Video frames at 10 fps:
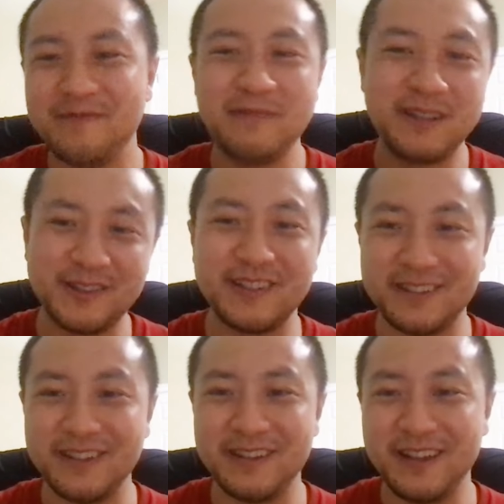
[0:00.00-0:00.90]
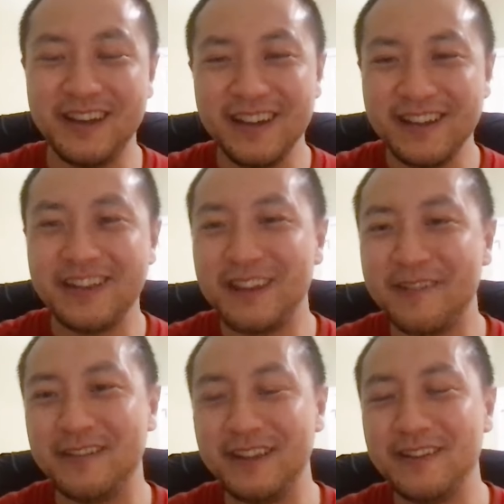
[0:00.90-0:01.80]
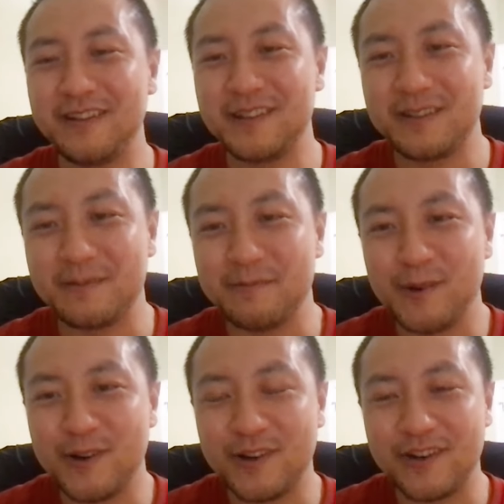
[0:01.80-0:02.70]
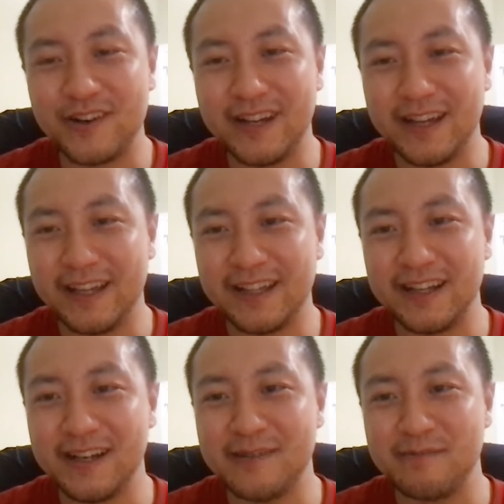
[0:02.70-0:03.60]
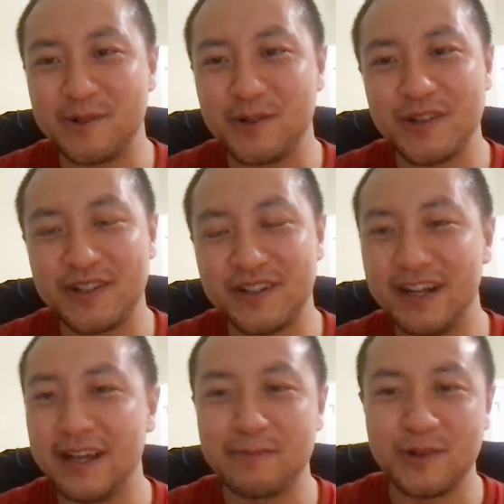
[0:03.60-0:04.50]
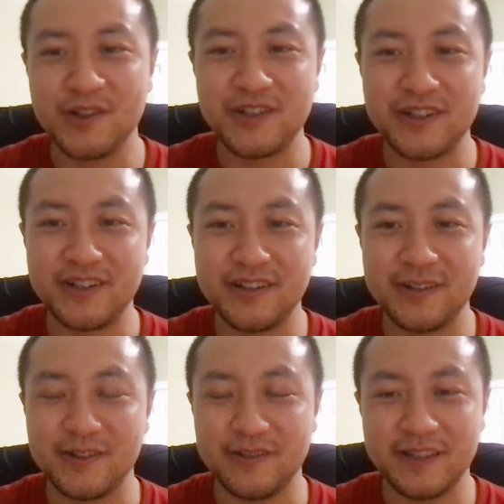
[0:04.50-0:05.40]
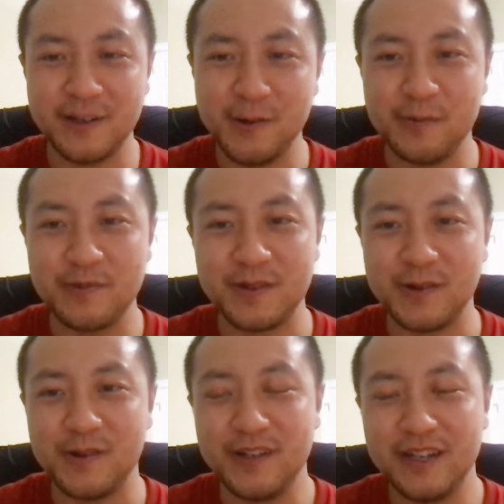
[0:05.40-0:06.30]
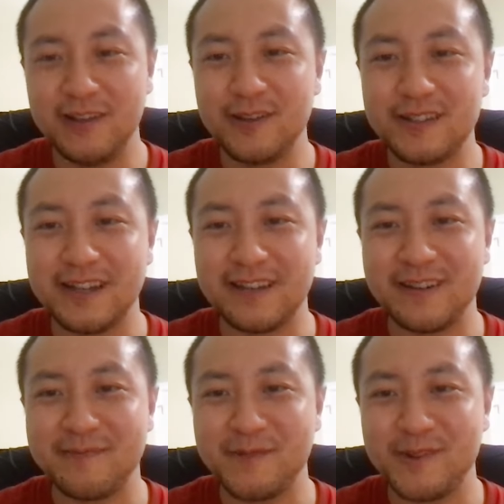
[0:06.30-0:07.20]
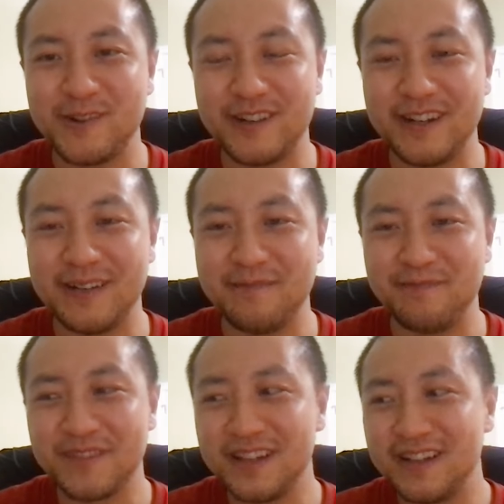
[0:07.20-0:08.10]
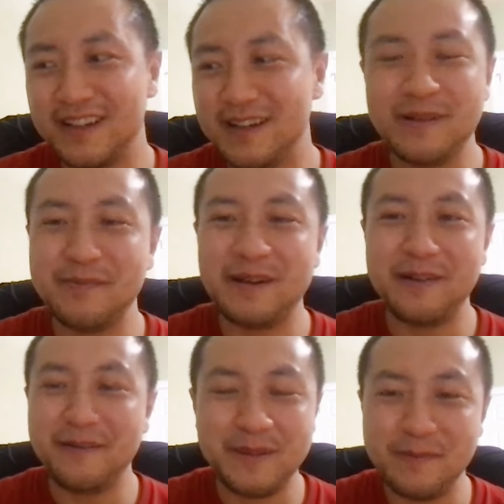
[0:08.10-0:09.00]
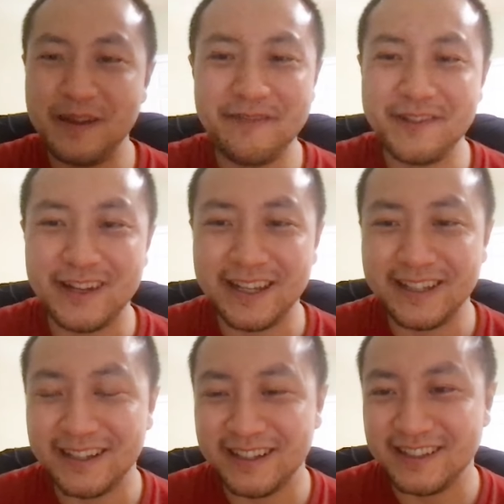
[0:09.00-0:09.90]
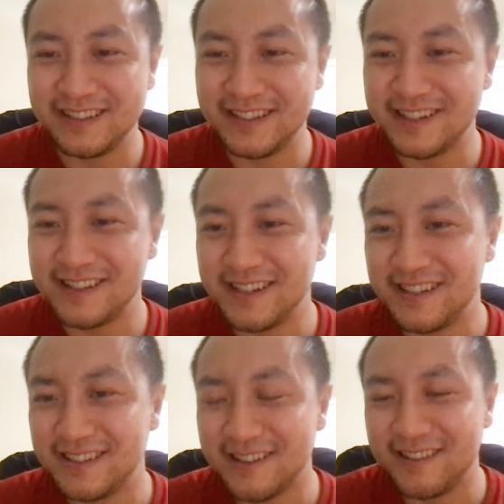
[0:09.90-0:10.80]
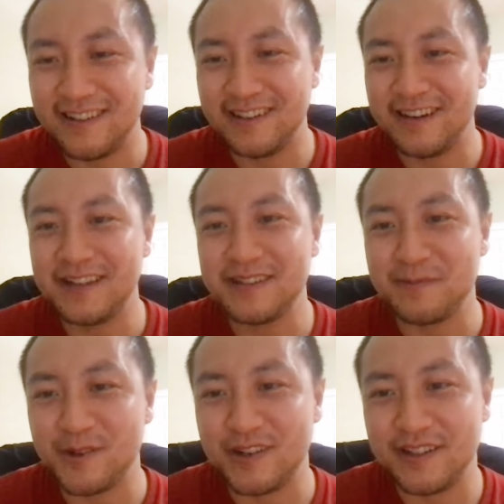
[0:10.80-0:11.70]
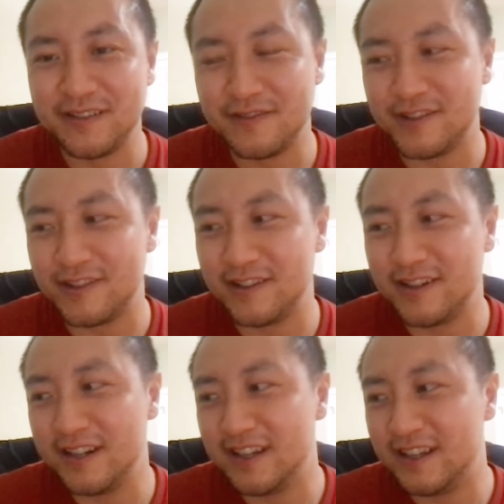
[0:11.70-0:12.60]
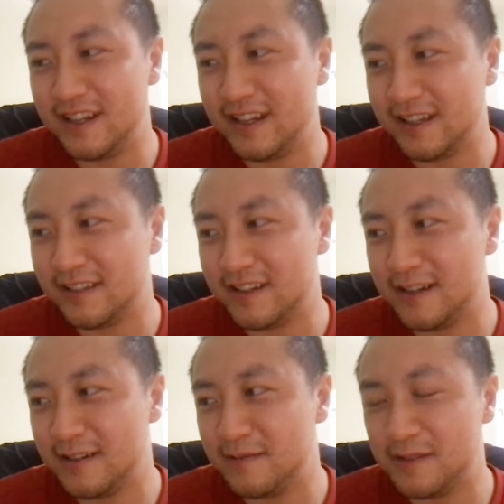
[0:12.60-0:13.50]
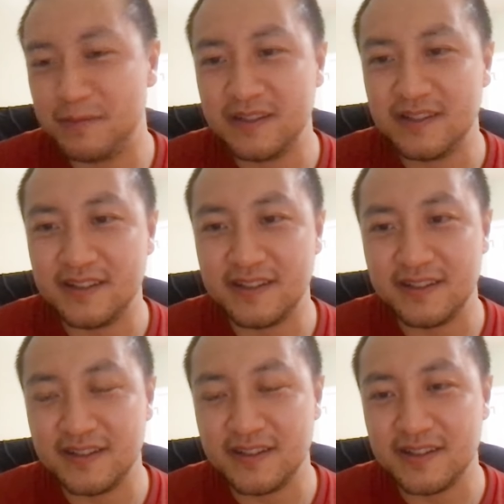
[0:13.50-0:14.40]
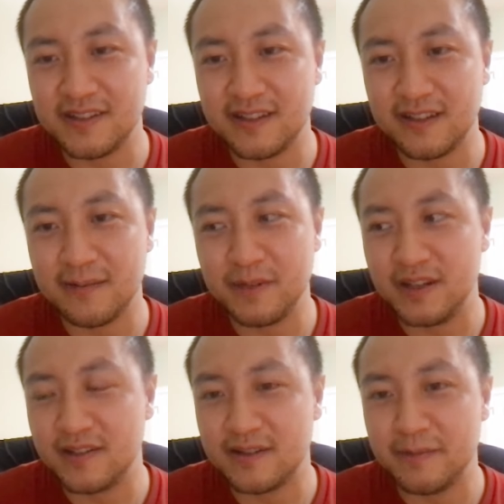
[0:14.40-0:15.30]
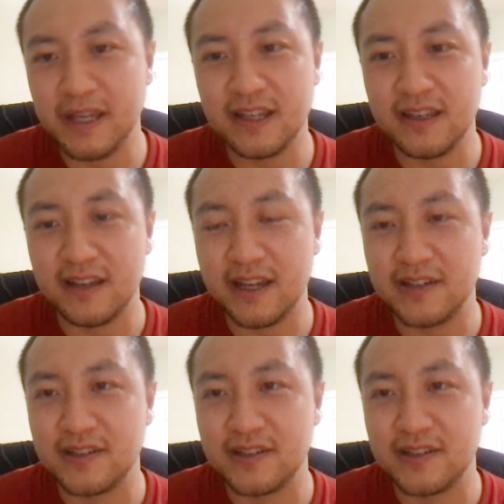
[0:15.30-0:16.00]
because they're just a more like broader sort of scope. So it looks like more. But I feel like data scientists are as important for like the business decisions that companies are making,